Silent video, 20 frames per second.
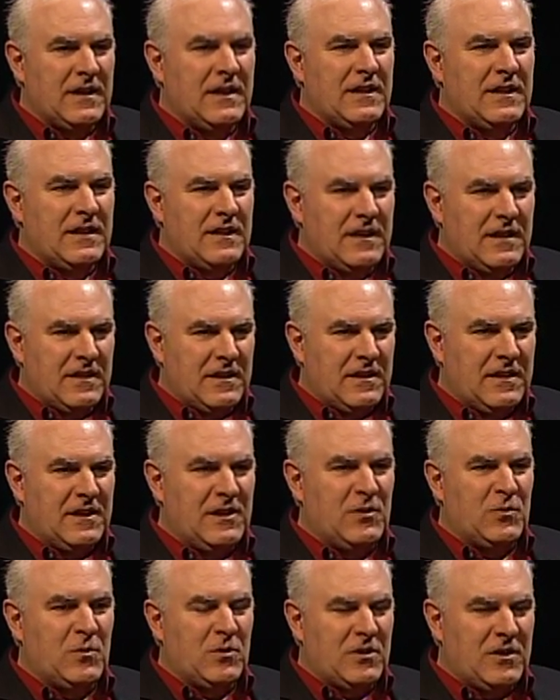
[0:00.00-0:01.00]
Okay. Yeah, the
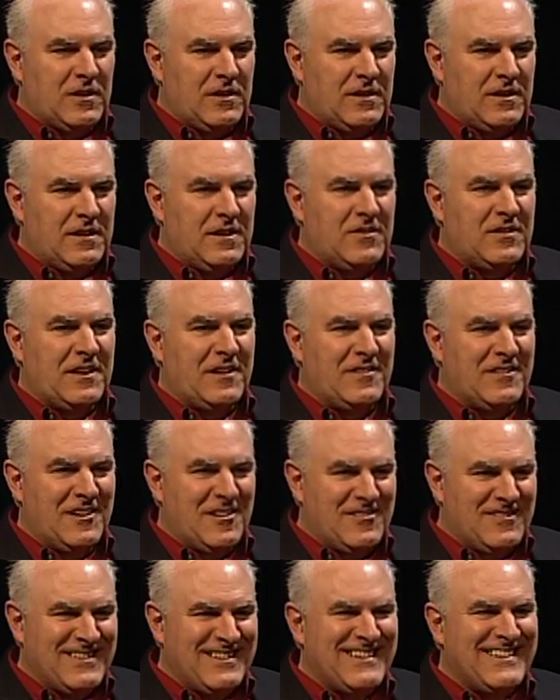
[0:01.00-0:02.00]
knees were good. The knees held
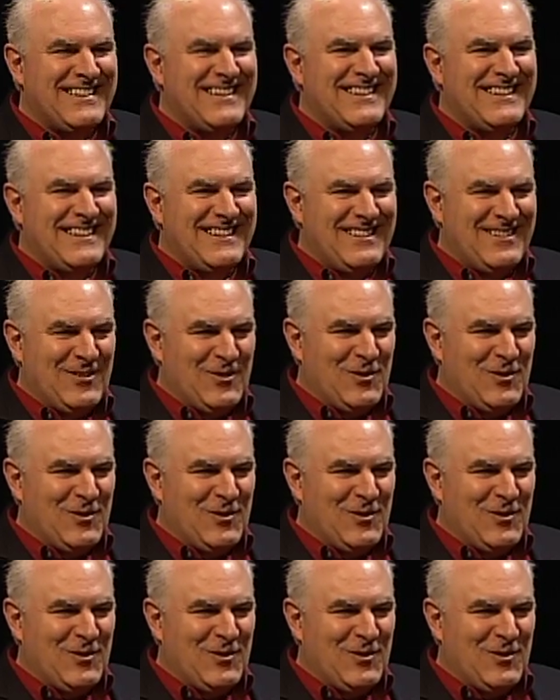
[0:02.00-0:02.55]
up.